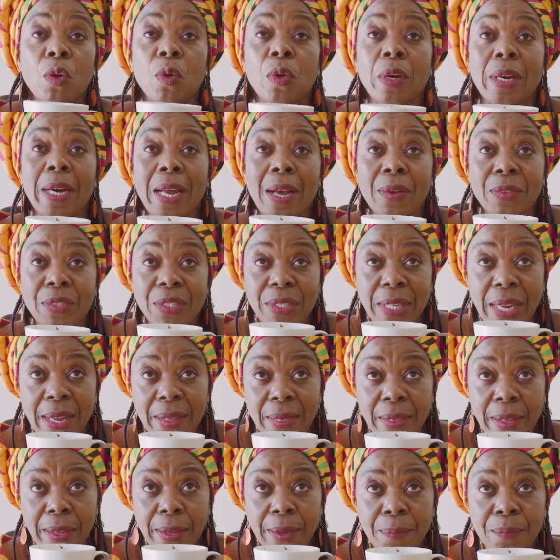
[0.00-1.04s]
you got
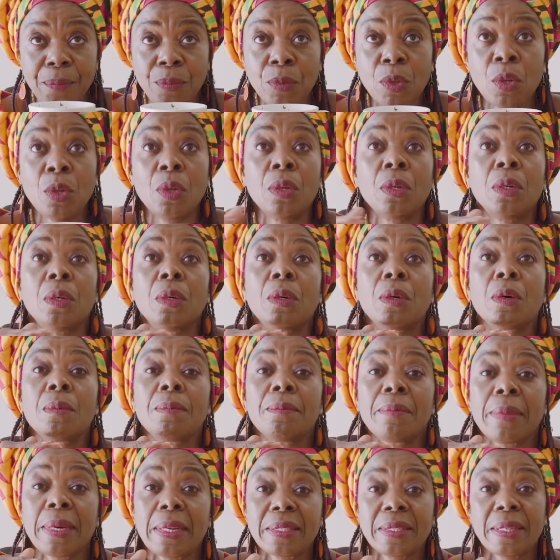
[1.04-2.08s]
outside there, no
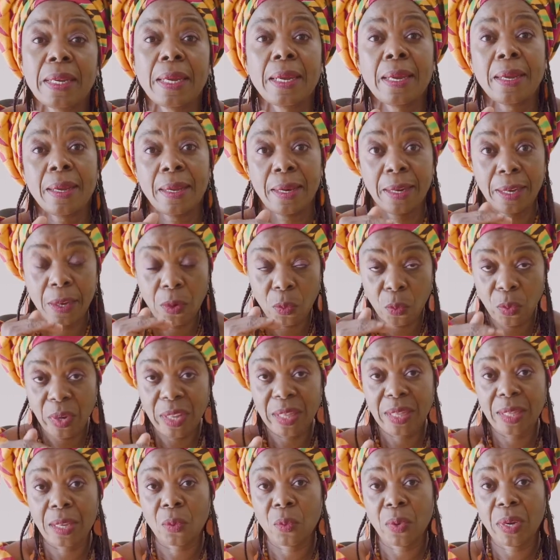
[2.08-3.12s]
matter the
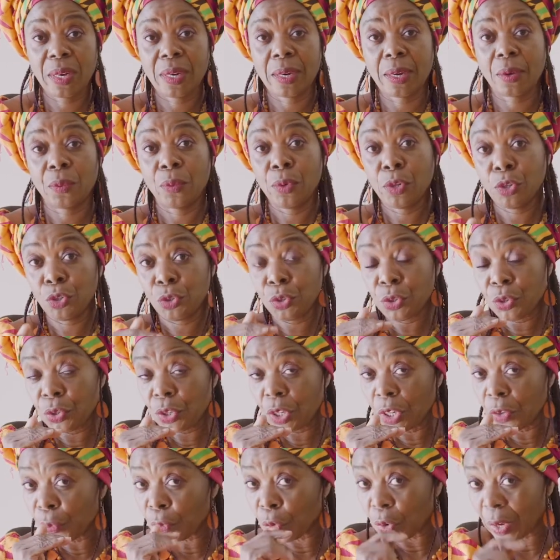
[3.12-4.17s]
winter weather, we
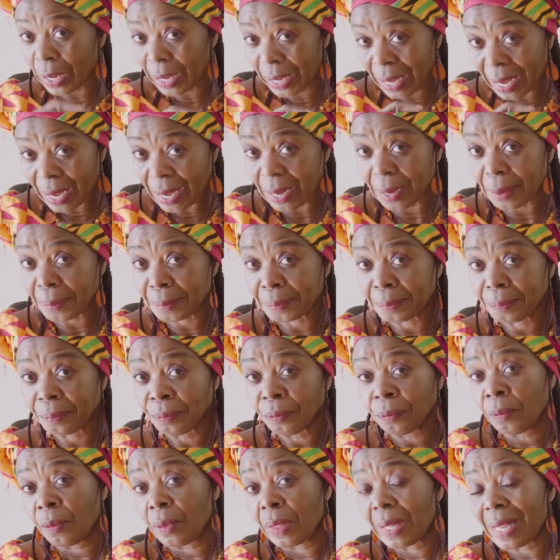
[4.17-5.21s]
shouldn't forget
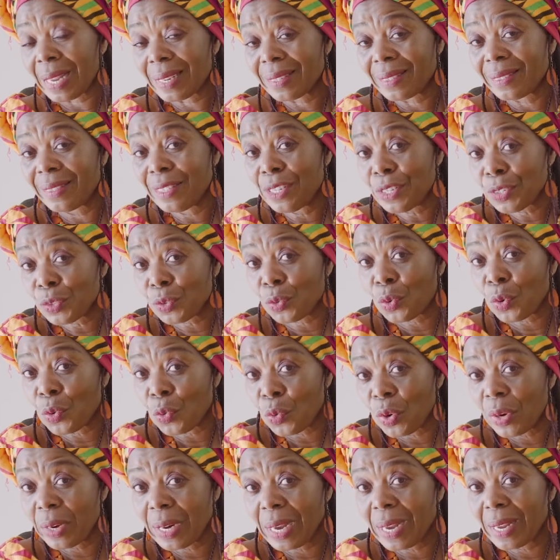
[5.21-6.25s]
that this
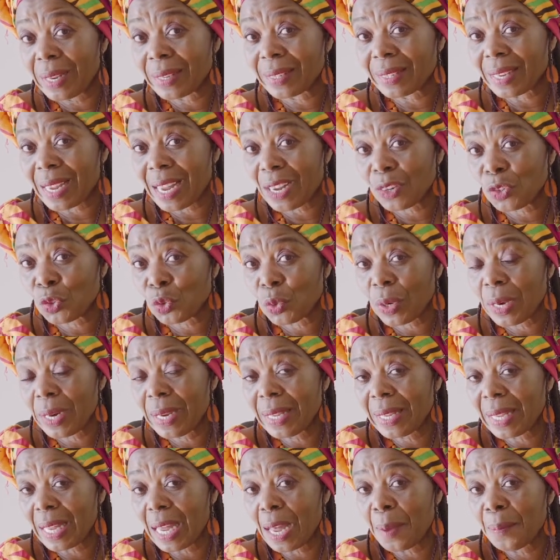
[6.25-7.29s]
corona is
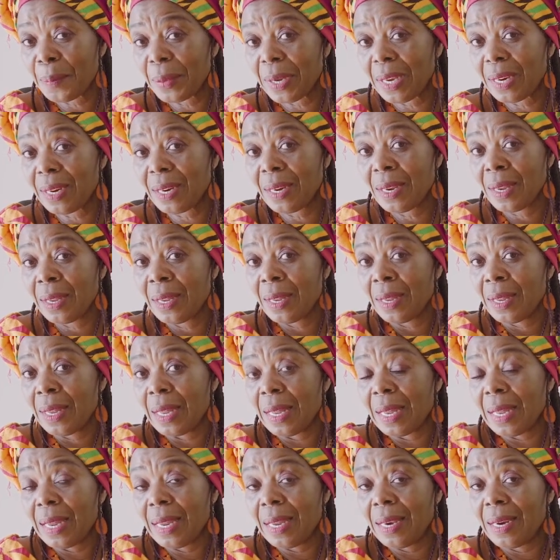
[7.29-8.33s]
actually coming
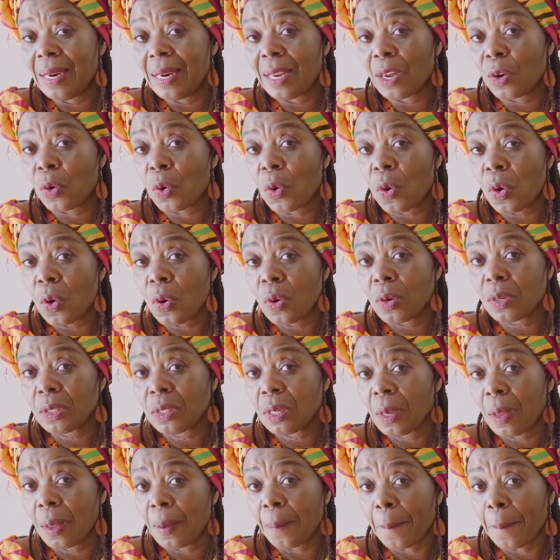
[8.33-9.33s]
in the cold